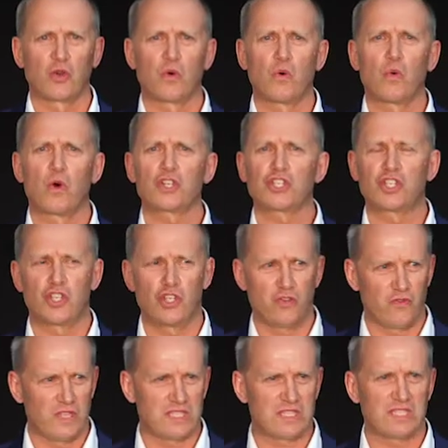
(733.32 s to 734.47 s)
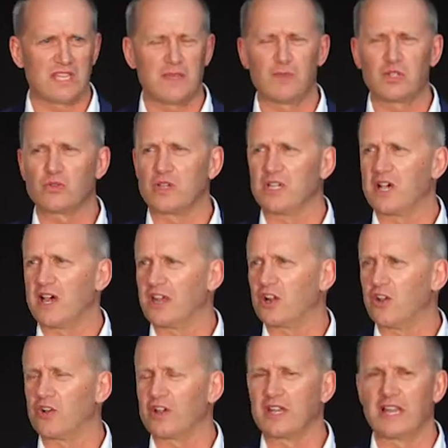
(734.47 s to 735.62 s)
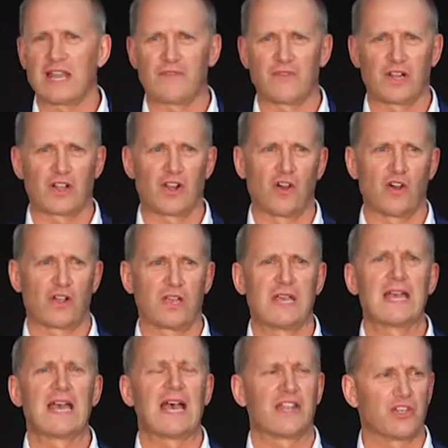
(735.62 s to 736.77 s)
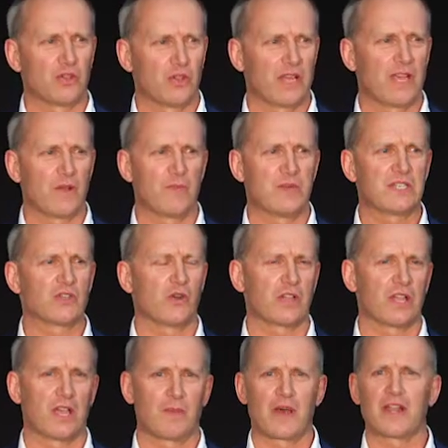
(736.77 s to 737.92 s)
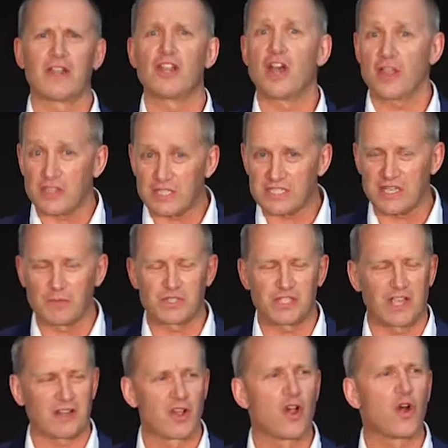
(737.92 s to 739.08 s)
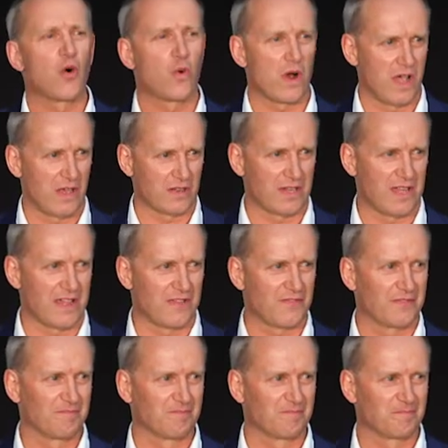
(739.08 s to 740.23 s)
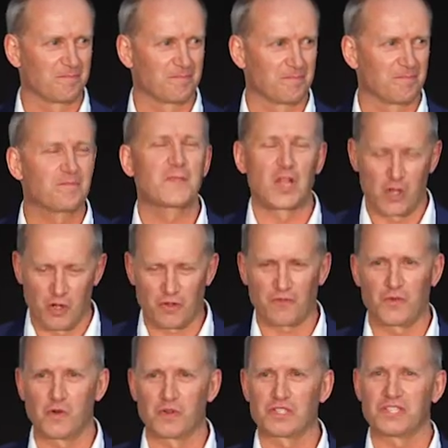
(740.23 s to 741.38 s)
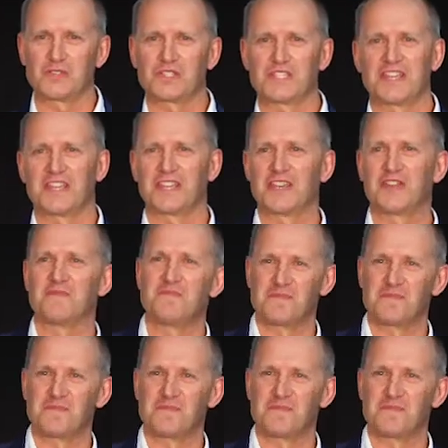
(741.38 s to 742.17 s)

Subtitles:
watch QVC between 9 o'clock and 11 o'clock. And you'll hear me talking about another subject, wildlife. Look forward to seeing you.